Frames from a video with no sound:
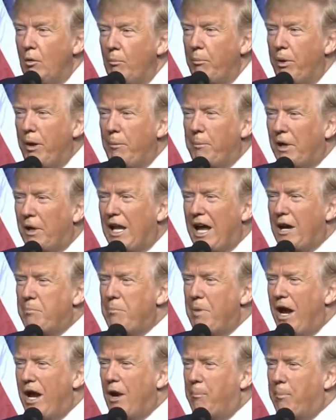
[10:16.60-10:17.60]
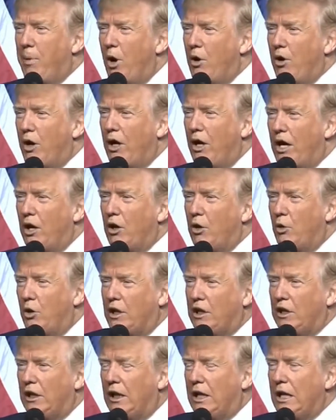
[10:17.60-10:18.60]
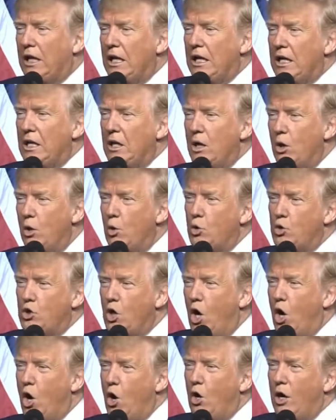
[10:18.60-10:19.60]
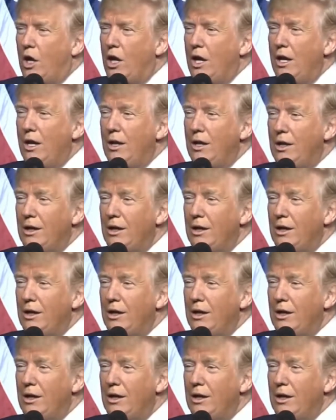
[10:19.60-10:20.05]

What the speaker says: People like my opponent, Hillary Clinton, who's only...